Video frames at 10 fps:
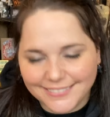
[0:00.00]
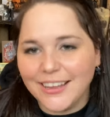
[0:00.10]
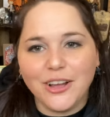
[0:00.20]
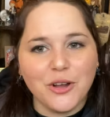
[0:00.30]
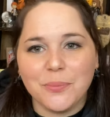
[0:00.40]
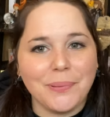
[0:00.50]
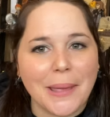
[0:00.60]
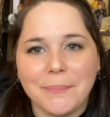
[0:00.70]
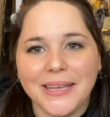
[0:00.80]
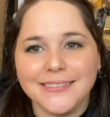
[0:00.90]
Oh,
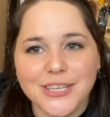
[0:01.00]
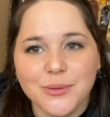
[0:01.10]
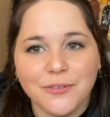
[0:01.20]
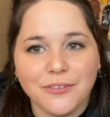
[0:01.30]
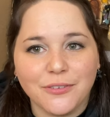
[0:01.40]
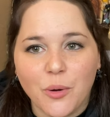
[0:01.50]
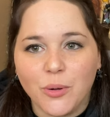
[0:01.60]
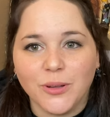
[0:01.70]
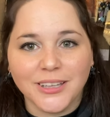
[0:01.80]
Pippin, you fool.